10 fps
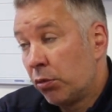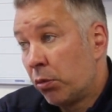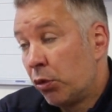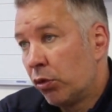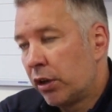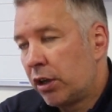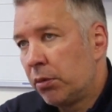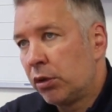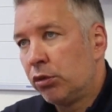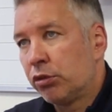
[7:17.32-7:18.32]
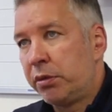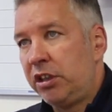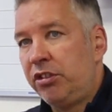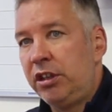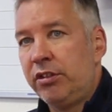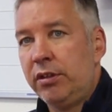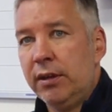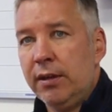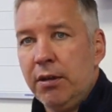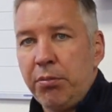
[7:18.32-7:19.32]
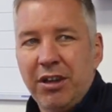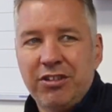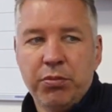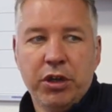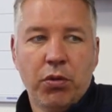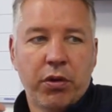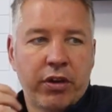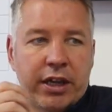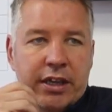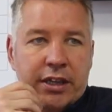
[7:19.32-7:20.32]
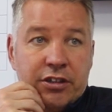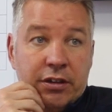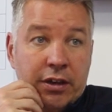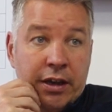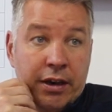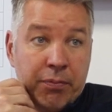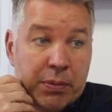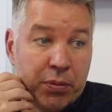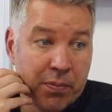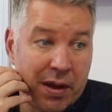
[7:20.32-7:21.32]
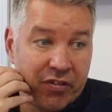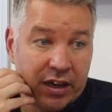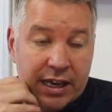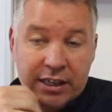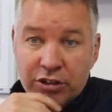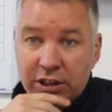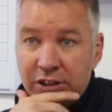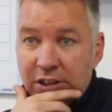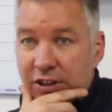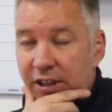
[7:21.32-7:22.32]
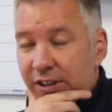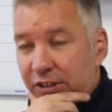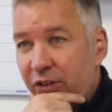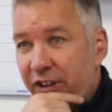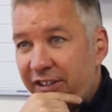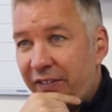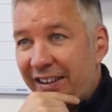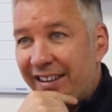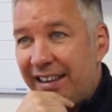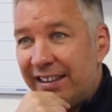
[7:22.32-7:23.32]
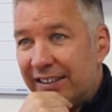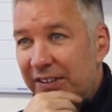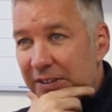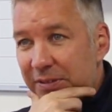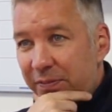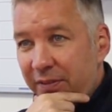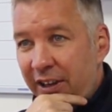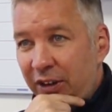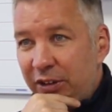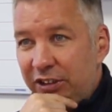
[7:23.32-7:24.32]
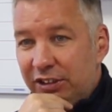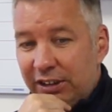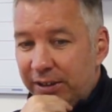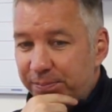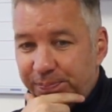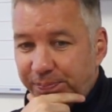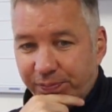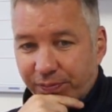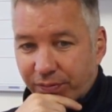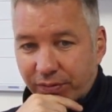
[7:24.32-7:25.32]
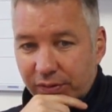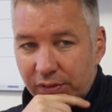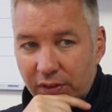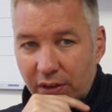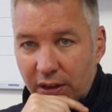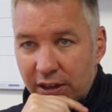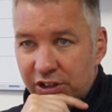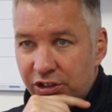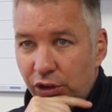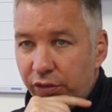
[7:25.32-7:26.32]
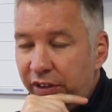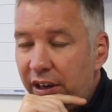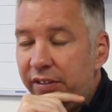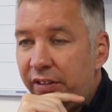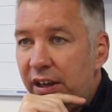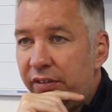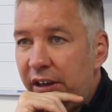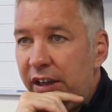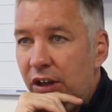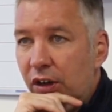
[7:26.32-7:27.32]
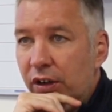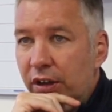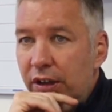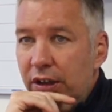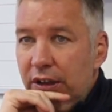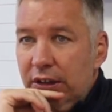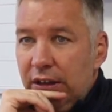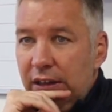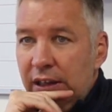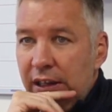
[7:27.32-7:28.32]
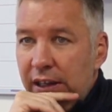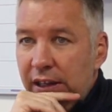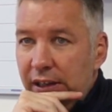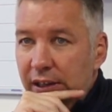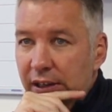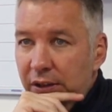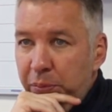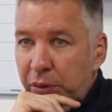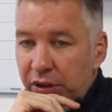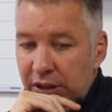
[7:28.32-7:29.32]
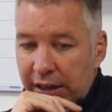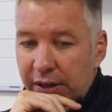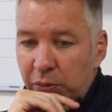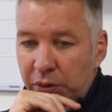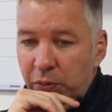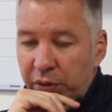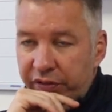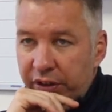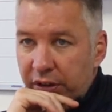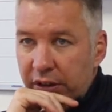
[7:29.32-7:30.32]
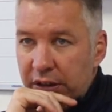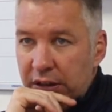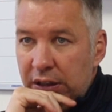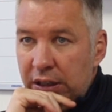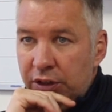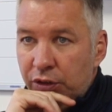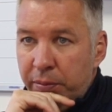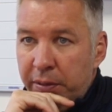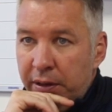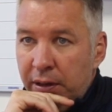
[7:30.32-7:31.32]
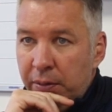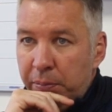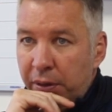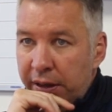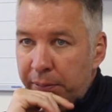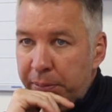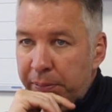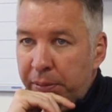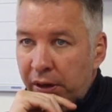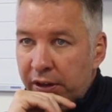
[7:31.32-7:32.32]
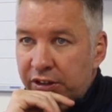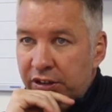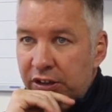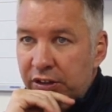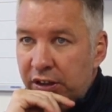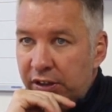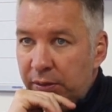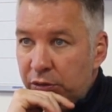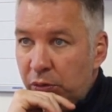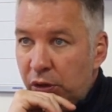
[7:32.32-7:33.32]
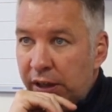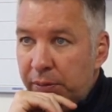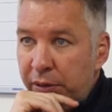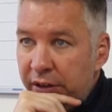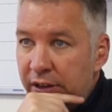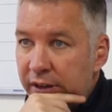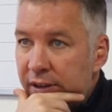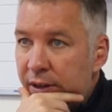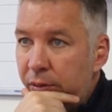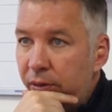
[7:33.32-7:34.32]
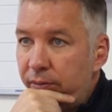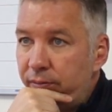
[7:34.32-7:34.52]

or more than a couple of goals pre-season. But listen, we know what Ricky is, and, and people may forget he's, he's, he's only 17. You know, he's um, he's still very, very, very young. Uh, but yeah, we, we feel that he, he's going to be play a big part of the season in terms of what he can bring to the table.